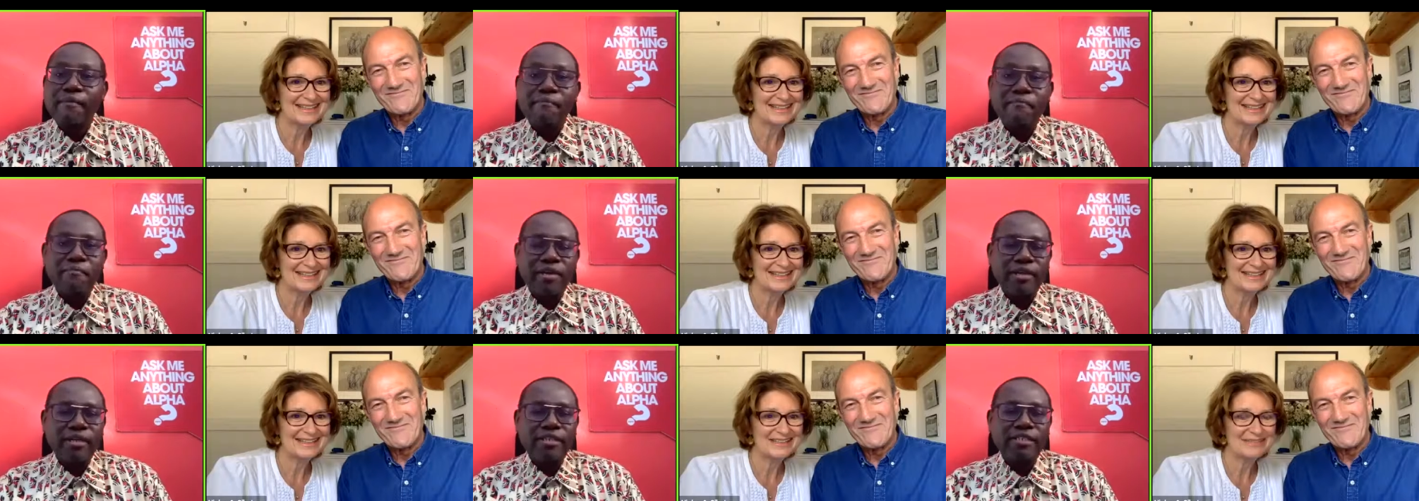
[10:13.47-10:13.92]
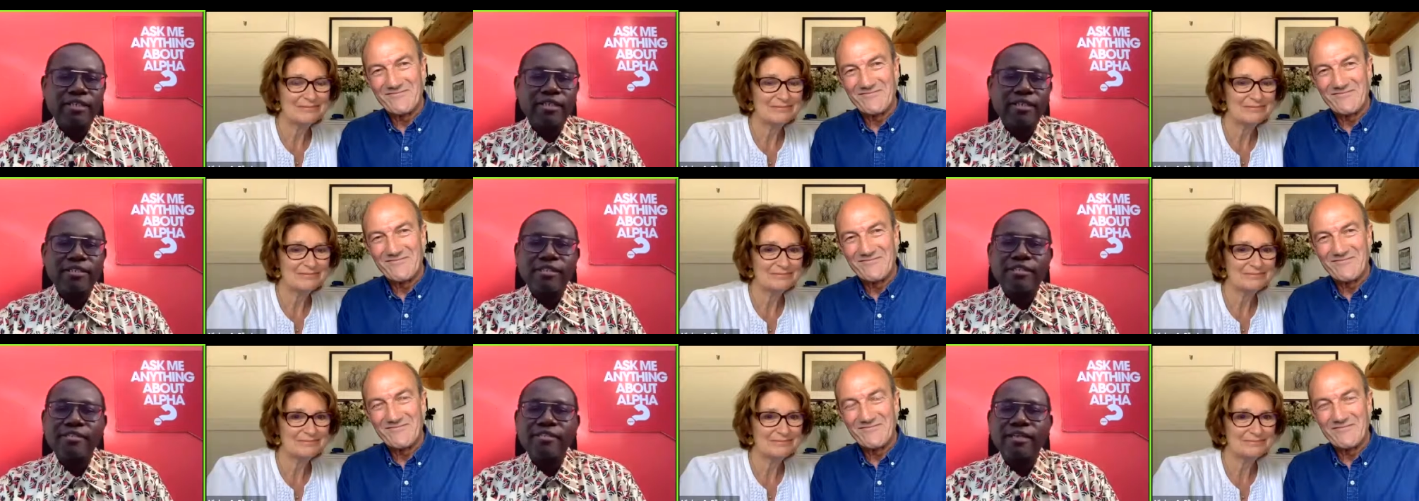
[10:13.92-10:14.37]
Speaker 1: a minute
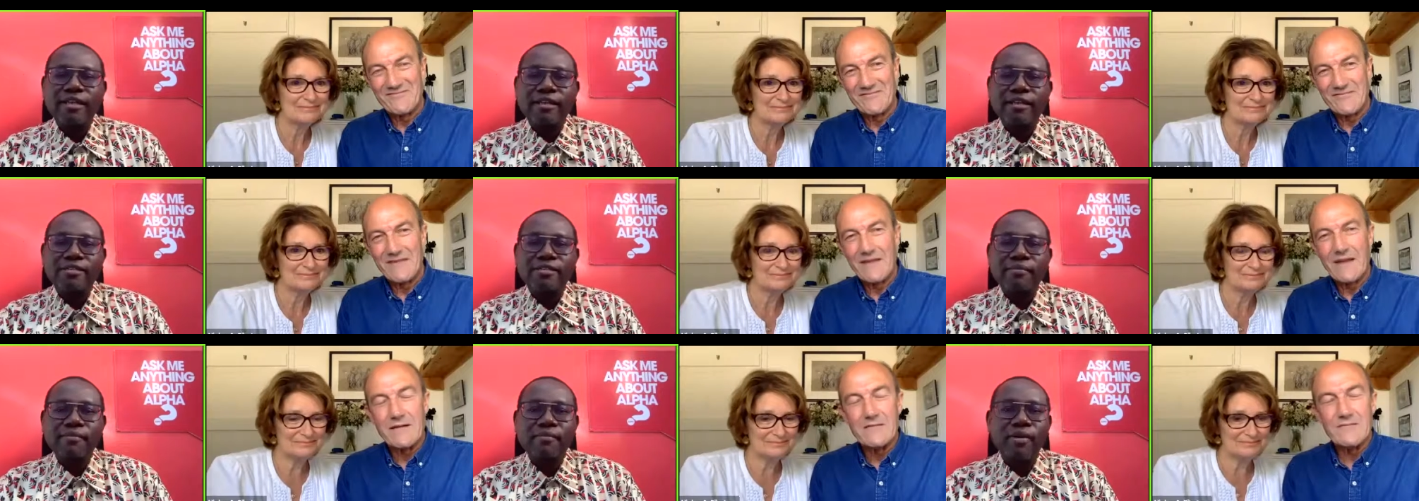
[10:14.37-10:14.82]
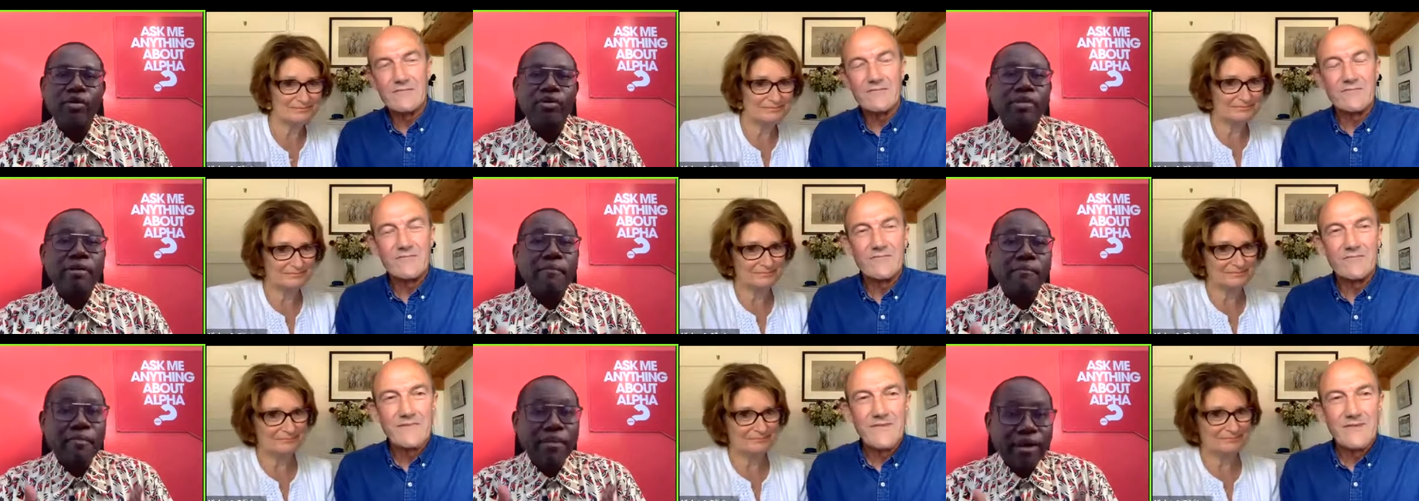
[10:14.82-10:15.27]
and just tell us
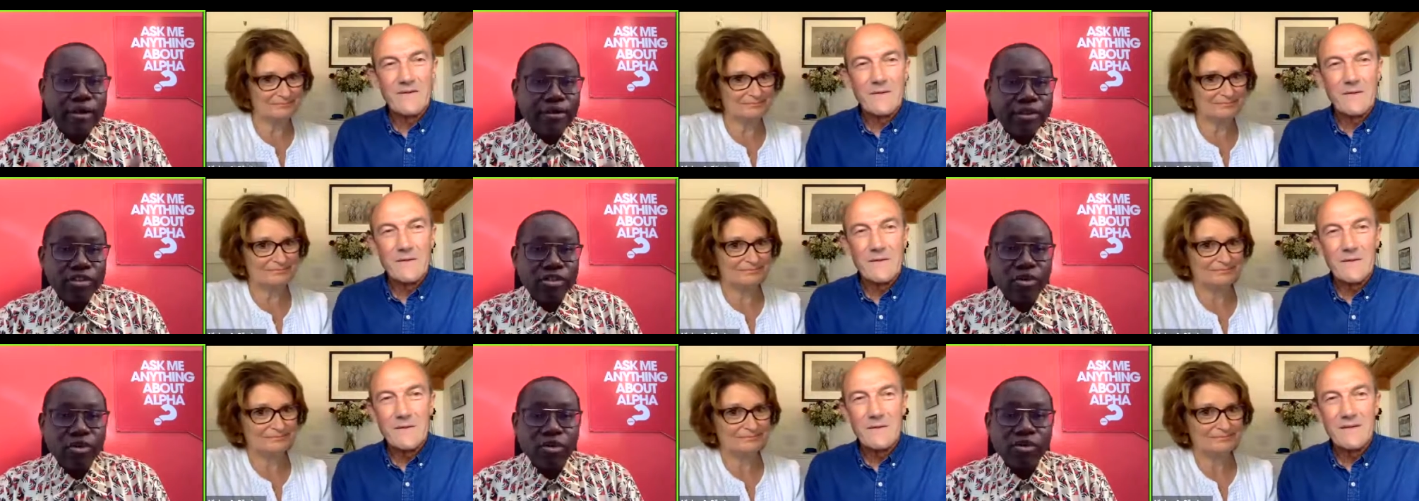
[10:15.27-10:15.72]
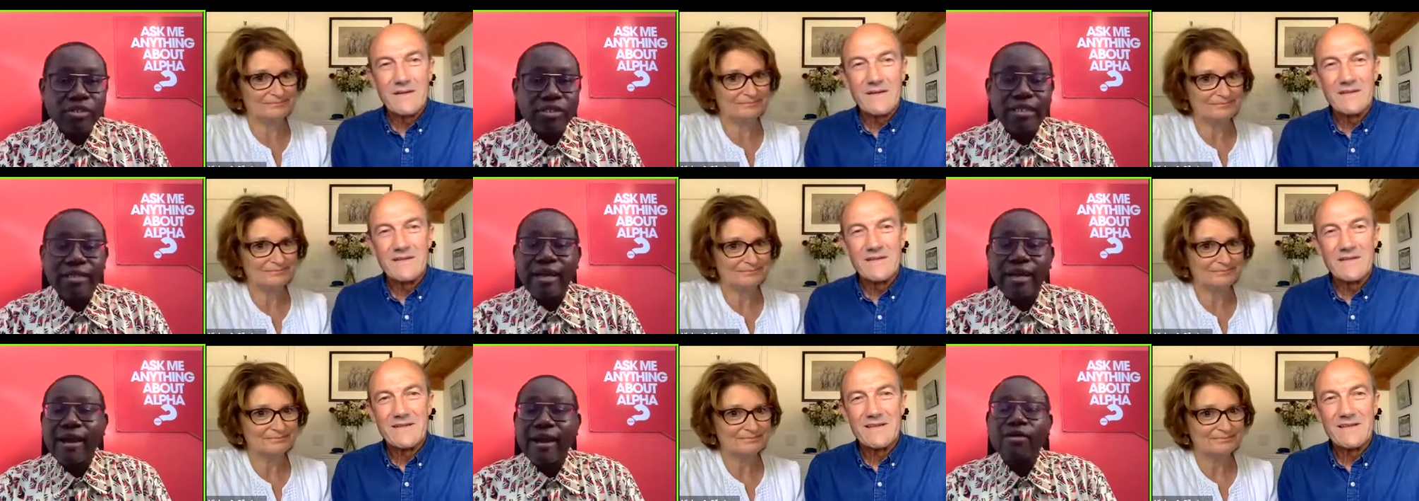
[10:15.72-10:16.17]
about the marriage
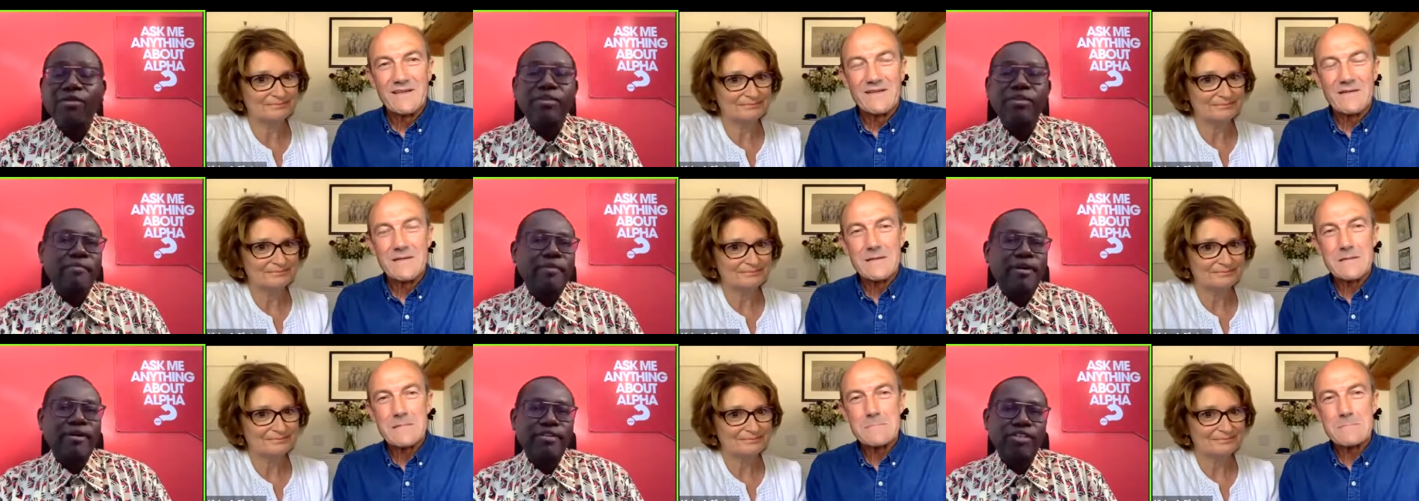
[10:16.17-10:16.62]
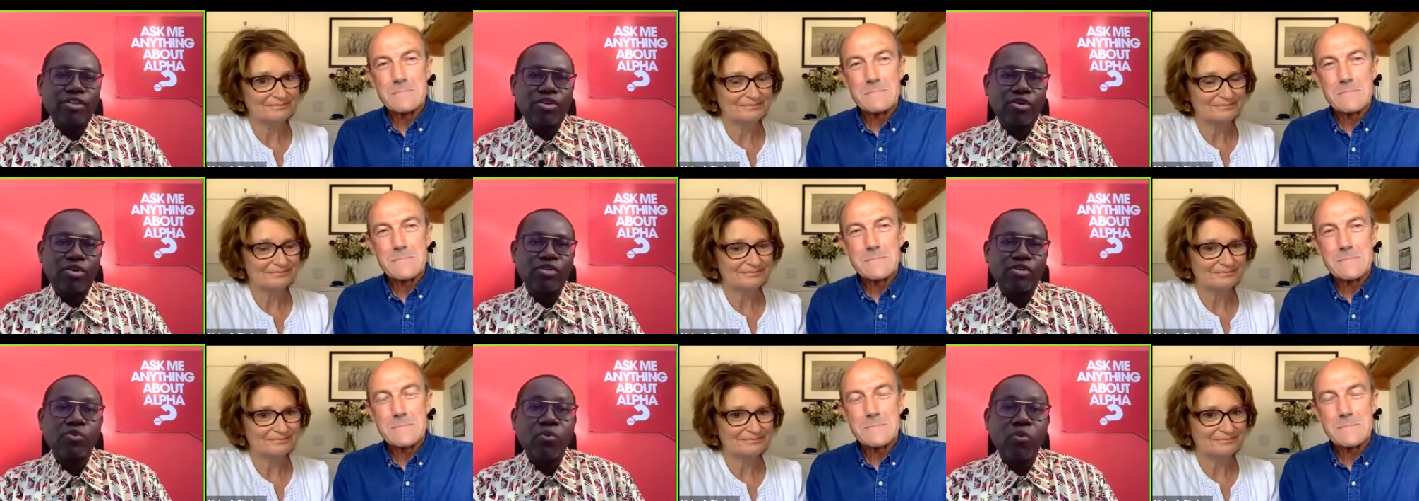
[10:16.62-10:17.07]
course and how the marriage
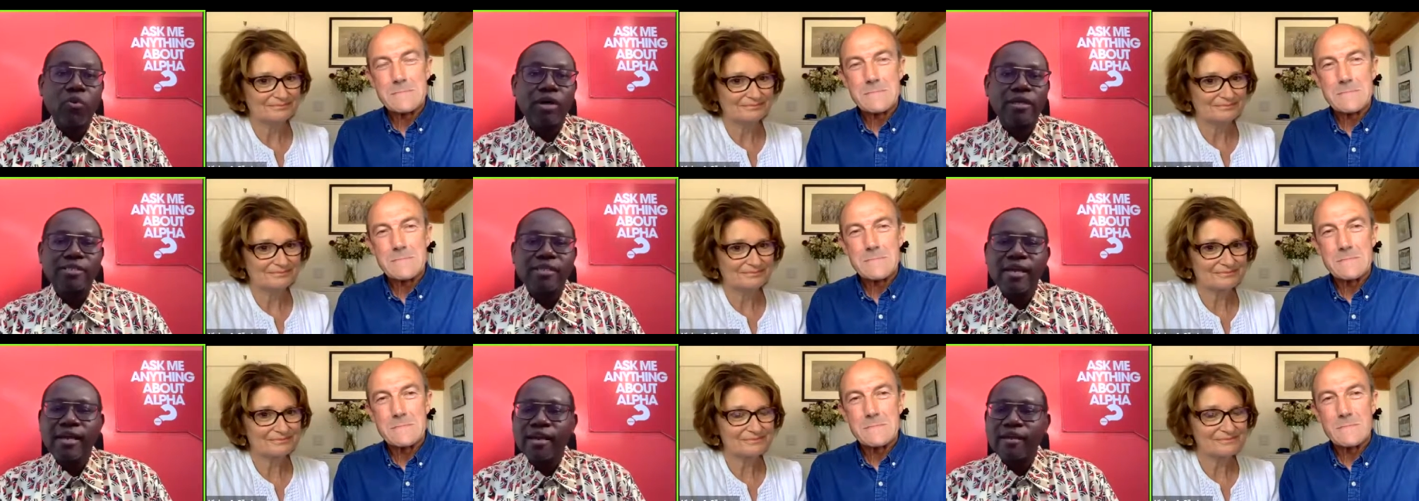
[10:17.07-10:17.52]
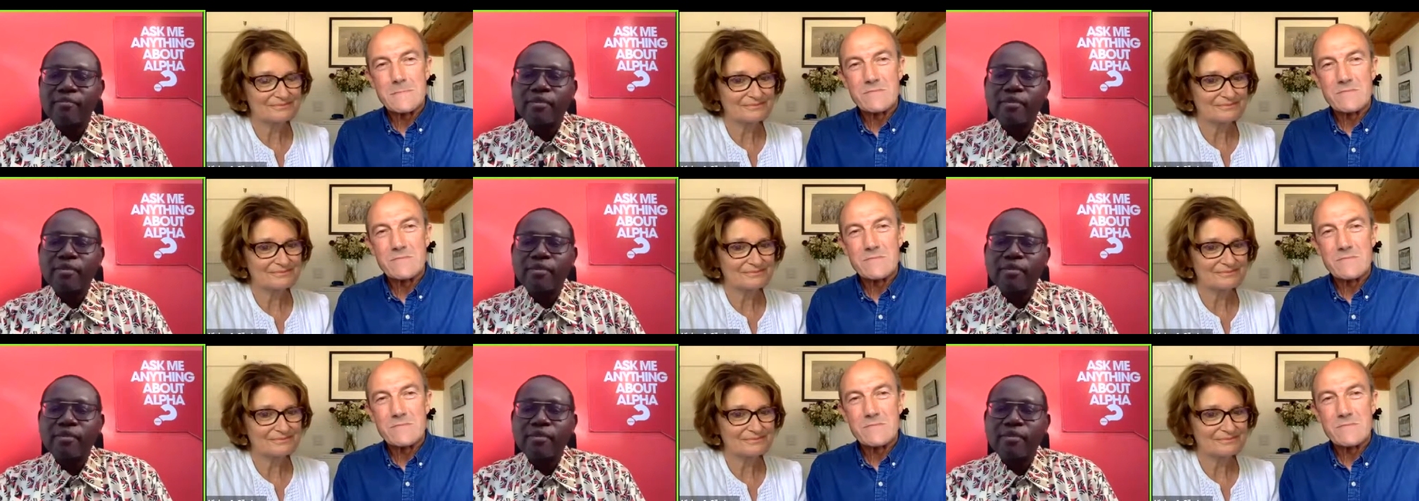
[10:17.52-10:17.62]
course works,